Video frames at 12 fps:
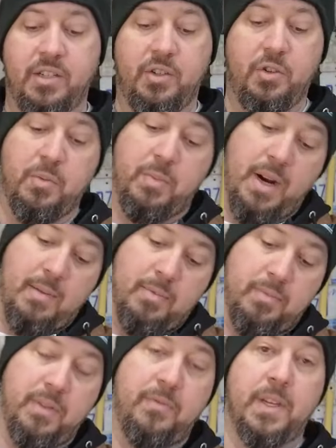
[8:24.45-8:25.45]
You could
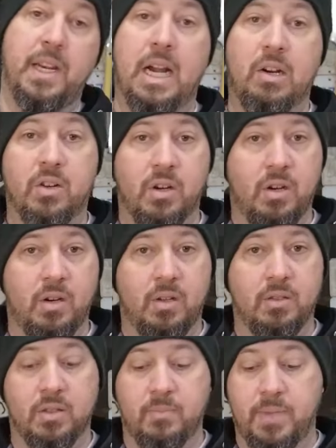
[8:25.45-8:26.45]
probably fit
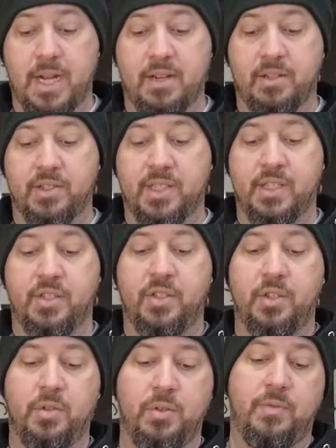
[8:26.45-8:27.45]
alcohol bottles
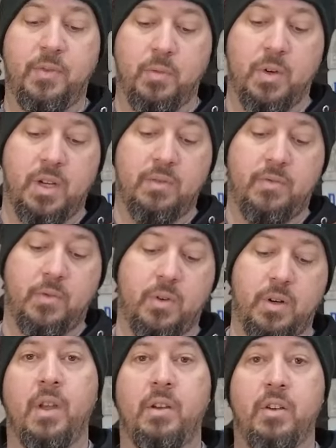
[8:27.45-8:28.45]
into if you want
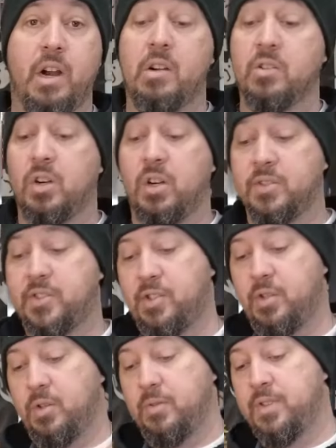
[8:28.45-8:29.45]
for your alcohol
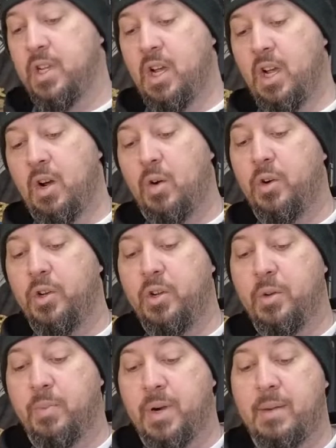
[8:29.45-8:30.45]
stoves, or you
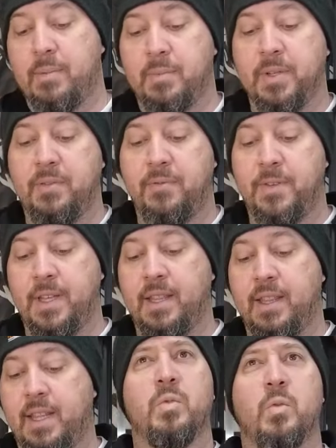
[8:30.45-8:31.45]
could probably fit
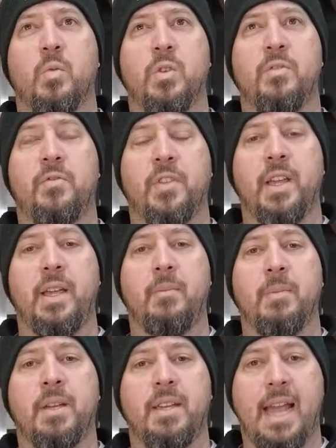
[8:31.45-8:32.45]
the wood
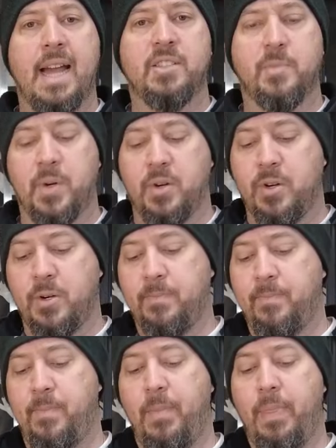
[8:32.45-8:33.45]
flame gas burner.
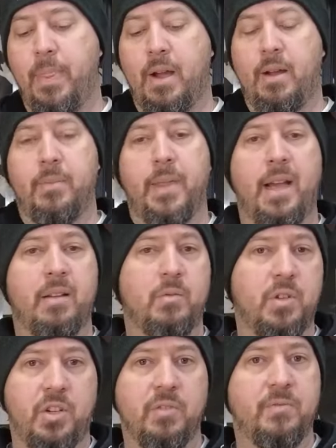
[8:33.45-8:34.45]
That
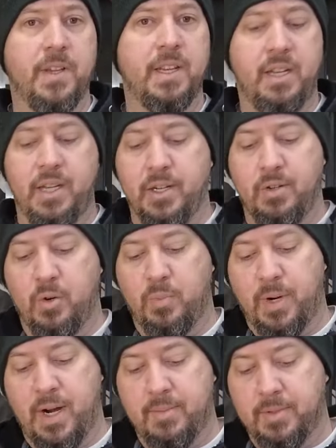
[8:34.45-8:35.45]
could fit in here, no
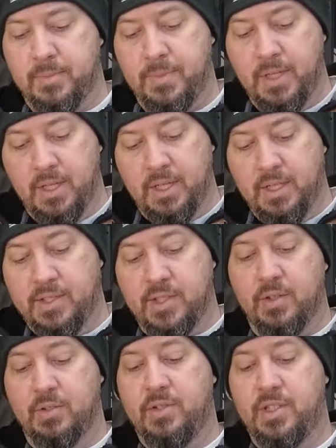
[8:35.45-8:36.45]
problem.
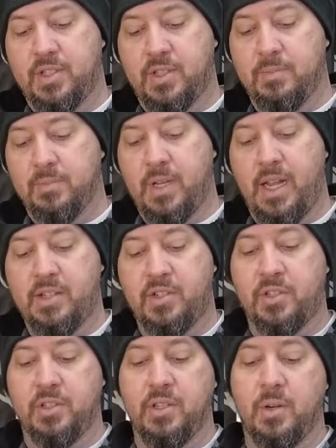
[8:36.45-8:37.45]
So just some
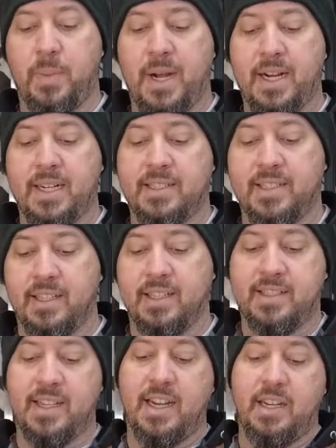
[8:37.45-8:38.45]
extra little pockets on the
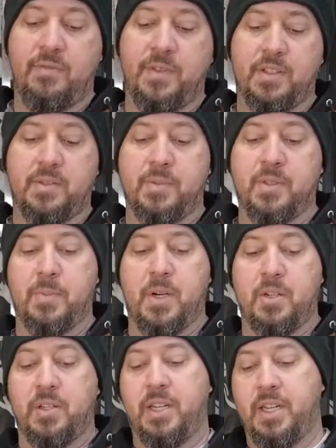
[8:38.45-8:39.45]
side to fit some
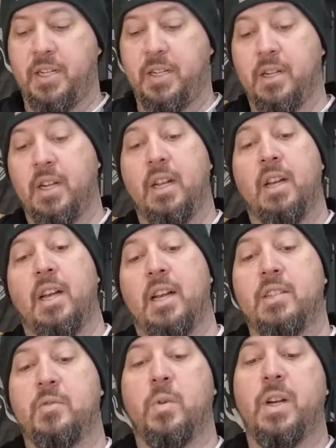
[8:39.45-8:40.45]
smaller gear,
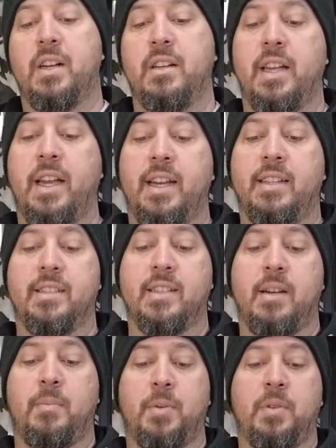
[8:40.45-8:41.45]
as well as a
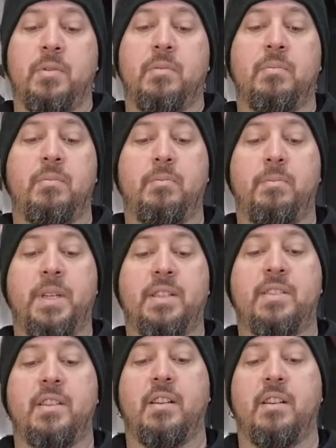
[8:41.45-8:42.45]
couple
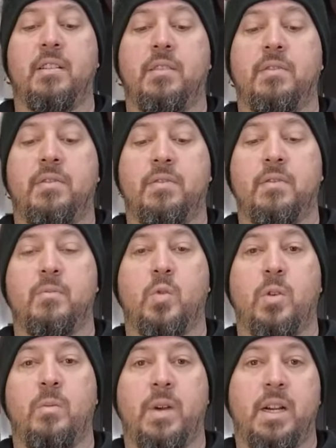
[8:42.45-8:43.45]
bits of
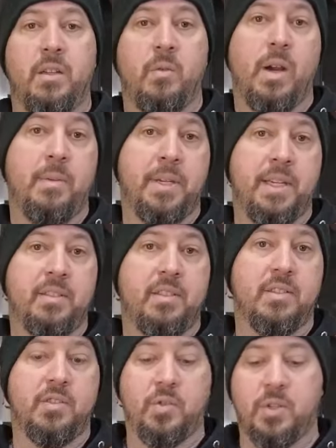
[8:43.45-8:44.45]
more MOLLE webbing
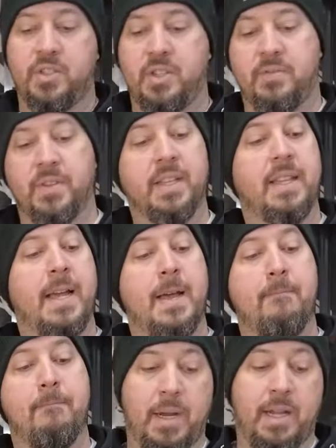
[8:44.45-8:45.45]
to store stuff like that.